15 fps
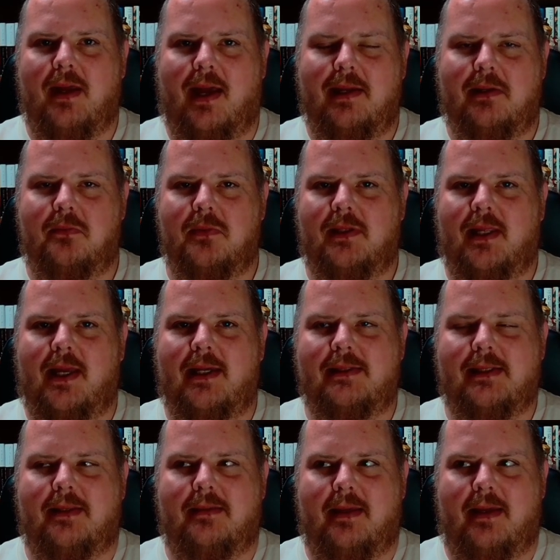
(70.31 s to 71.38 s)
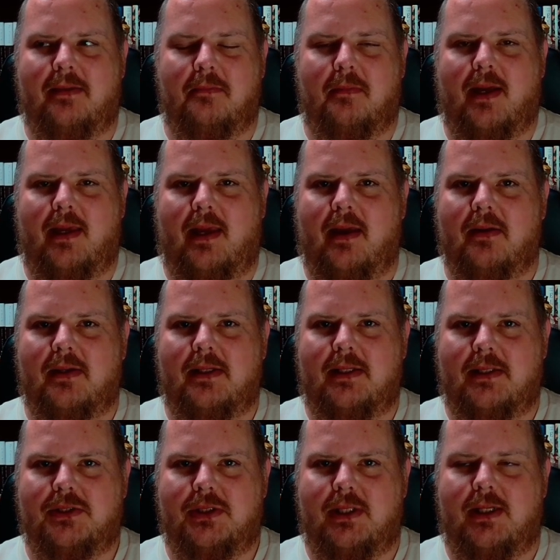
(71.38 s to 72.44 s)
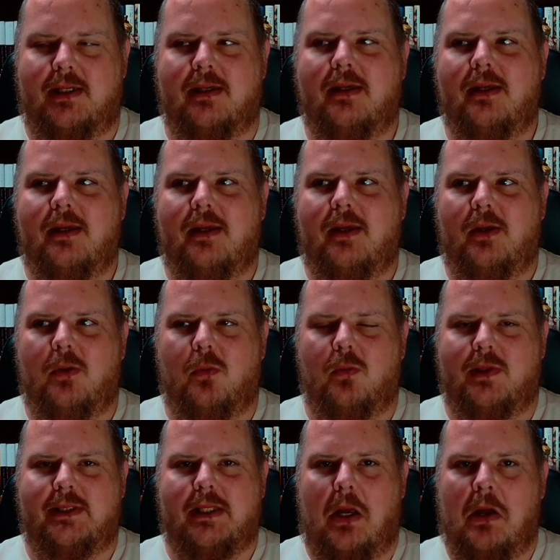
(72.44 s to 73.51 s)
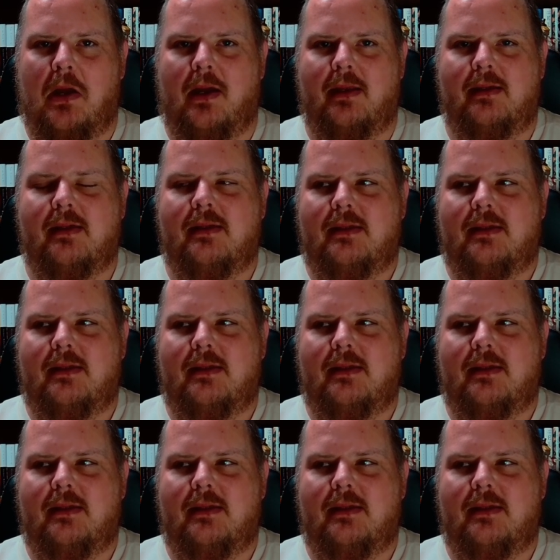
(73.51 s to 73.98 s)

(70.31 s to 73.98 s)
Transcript: I didn't realize that my air conditioning was on,